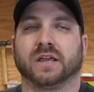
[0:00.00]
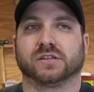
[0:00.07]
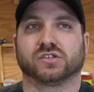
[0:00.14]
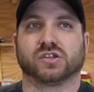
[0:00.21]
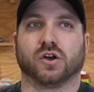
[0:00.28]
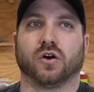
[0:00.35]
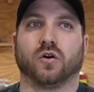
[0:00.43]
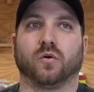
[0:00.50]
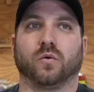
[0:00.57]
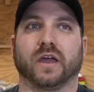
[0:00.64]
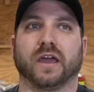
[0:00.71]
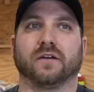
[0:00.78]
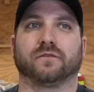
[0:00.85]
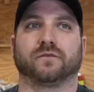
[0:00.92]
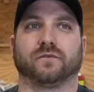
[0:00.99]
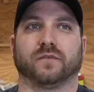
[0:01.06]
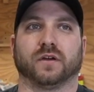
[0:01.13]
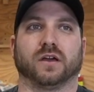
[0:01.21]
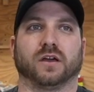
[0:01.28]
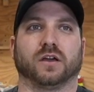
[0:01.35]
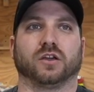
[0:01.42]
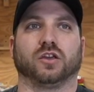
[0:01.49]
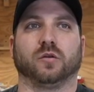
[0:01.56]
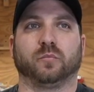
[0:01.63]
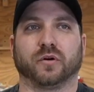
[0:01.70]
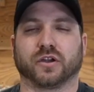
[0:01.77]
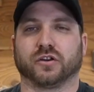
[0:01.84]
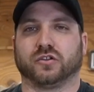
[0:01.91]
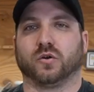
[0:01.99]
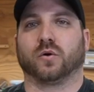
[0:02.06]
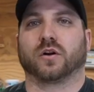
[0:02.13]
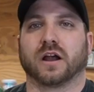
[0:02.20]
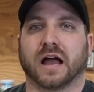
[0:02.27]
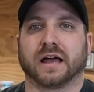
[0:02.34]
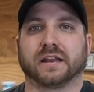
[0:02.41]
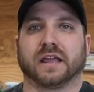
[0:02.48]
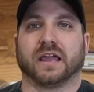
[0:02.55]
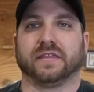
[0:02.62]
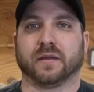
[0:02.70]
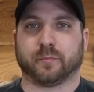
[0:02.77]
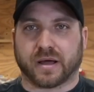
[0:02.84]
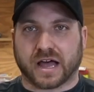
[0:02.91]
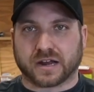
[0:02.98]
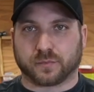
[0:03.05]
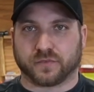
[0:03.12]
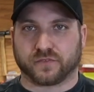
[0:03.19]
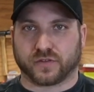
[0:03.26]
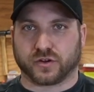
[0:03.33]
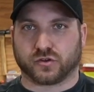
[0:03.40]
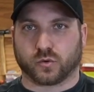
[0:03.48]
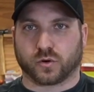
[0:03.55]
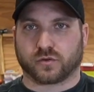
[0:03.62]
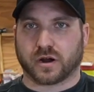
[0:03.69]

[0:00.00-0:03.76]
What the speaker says: So if you put your door on and the bottom of your door,